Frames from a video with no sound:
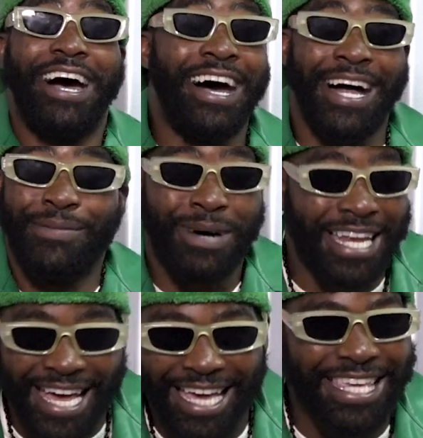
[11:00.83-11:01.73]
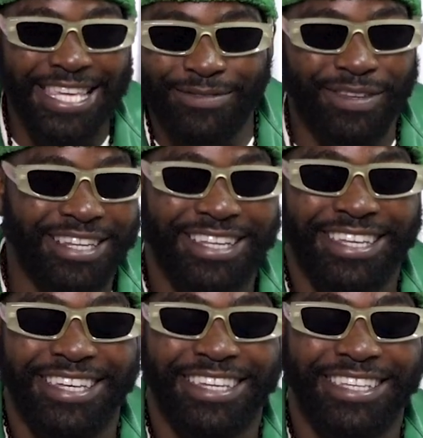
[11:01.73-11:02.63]
all manner of evil.
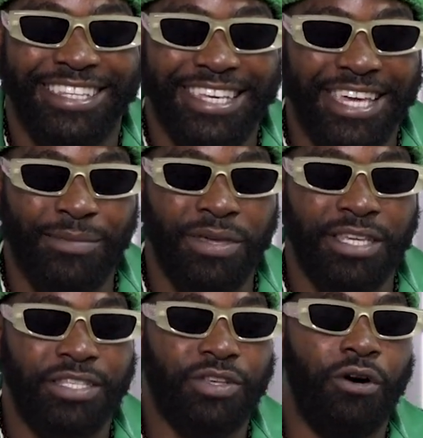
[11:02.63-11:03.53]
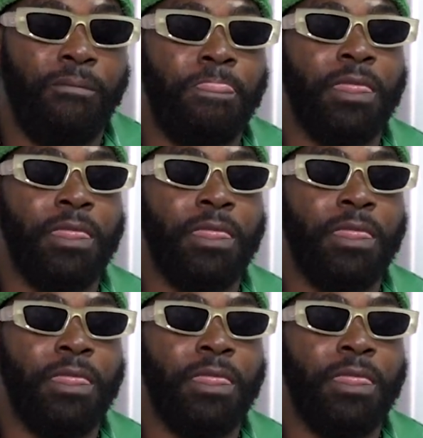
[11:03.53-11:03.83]
You get me? So